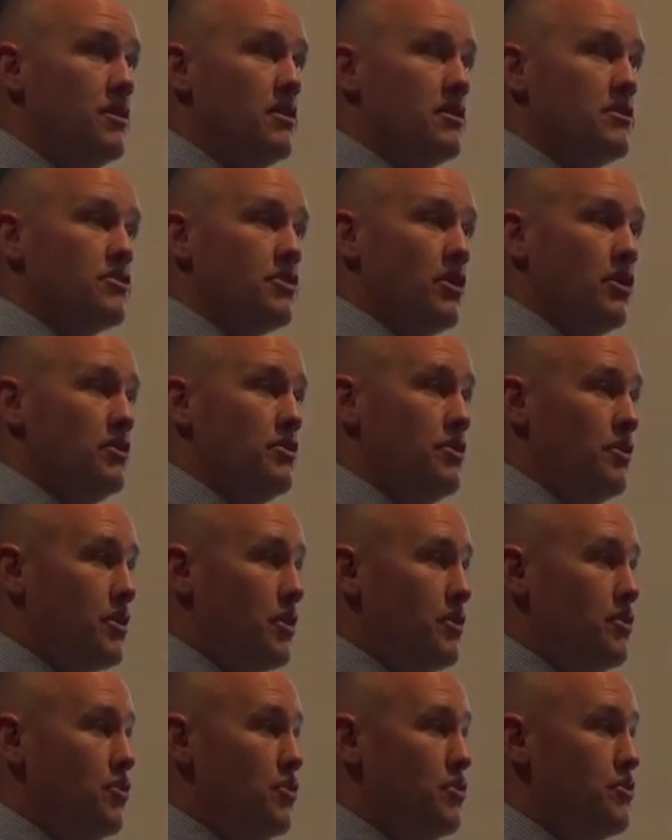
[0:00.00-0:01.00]
So you
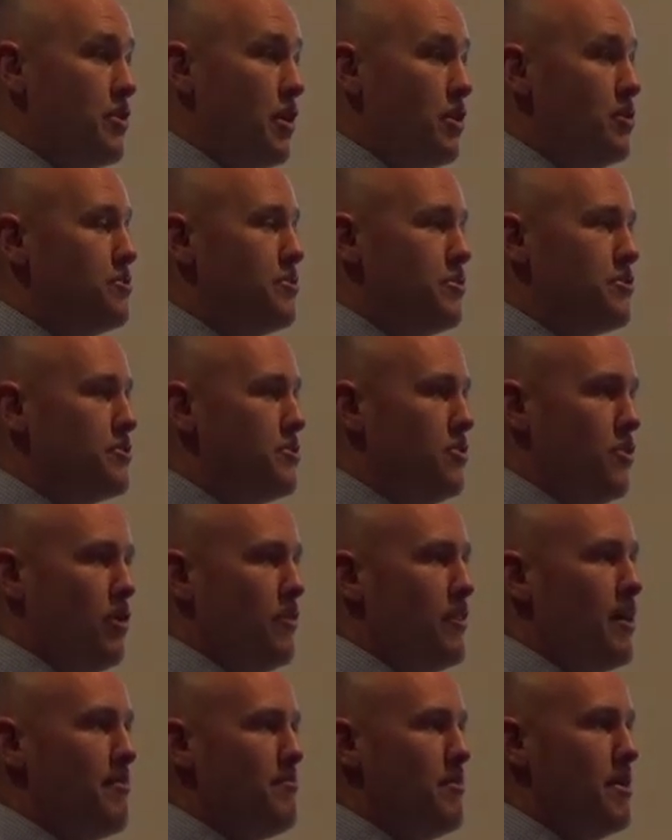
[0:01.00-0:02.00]
can use those. There's not
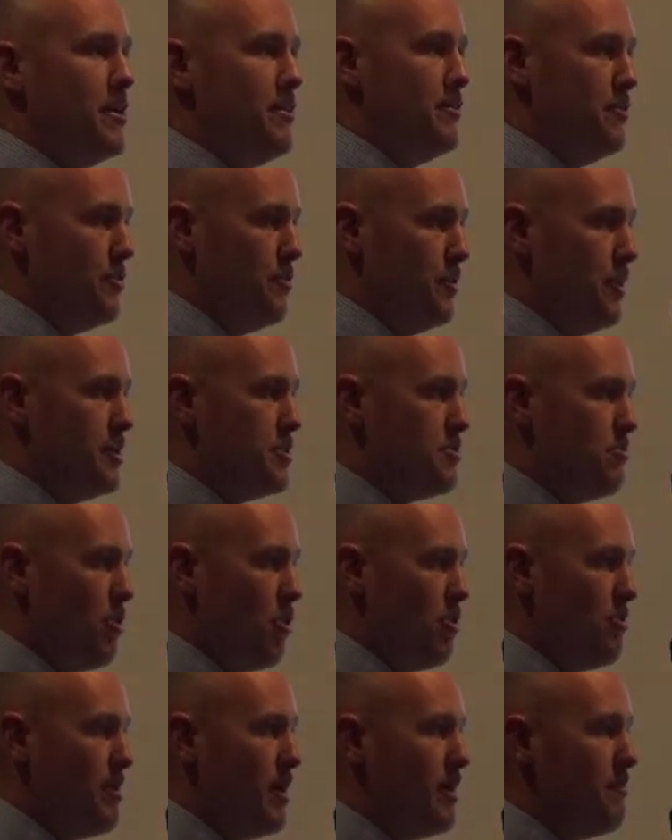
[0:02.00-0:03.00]
that many that you'll need to worry
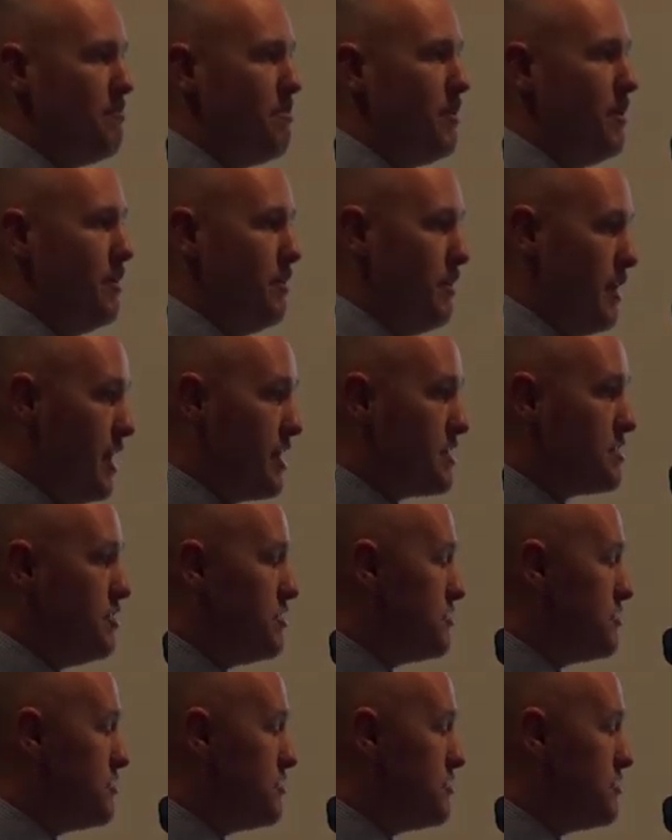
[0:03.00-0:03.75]
about, but access